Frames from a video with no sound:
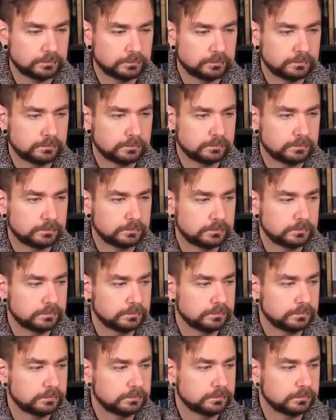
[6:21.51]

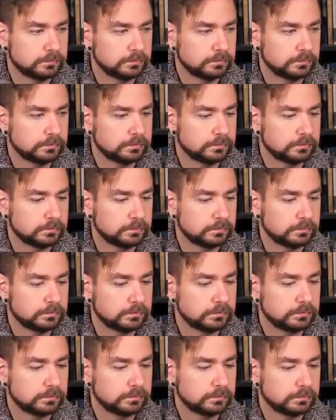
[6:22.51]

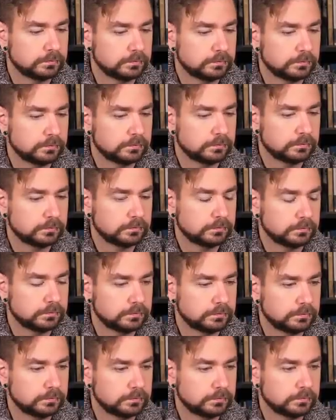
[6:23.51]

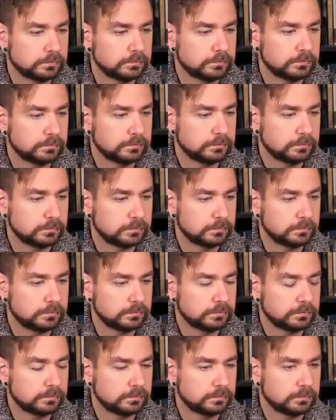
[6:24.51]

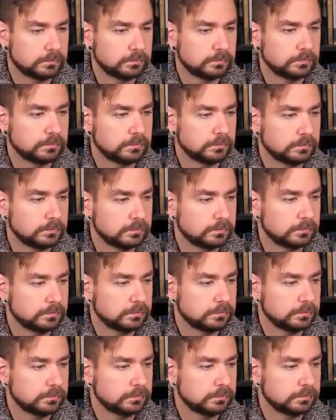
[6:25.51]

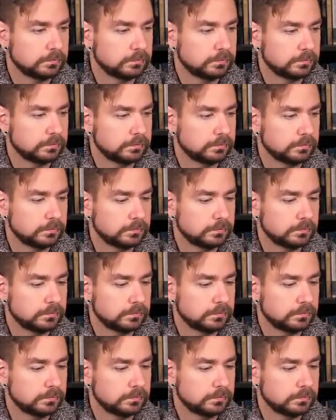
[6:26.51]
[no speech]